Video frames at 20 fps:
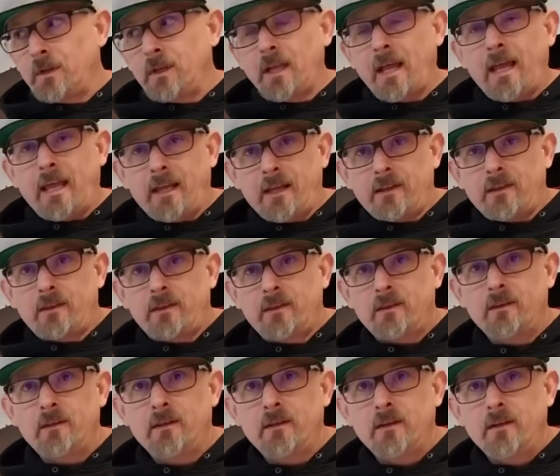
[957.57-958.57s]
length.
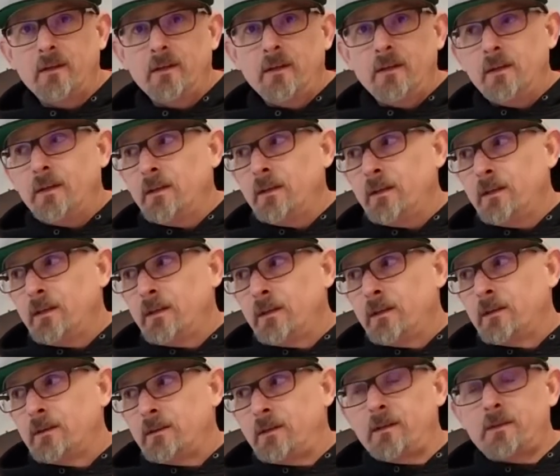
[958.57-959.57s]

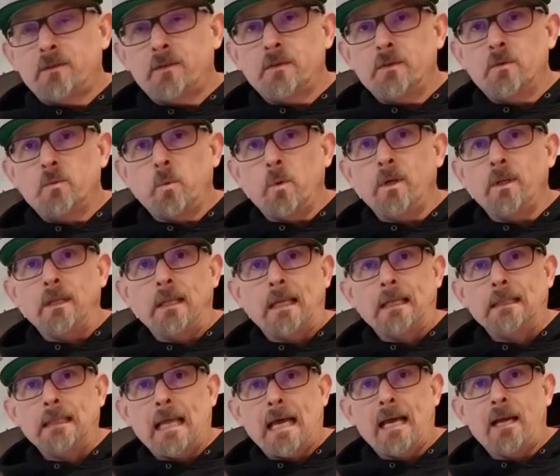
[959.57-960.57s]
This is what
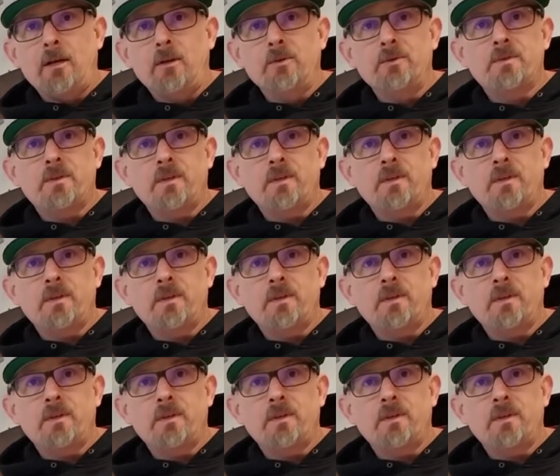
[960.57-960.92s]
allows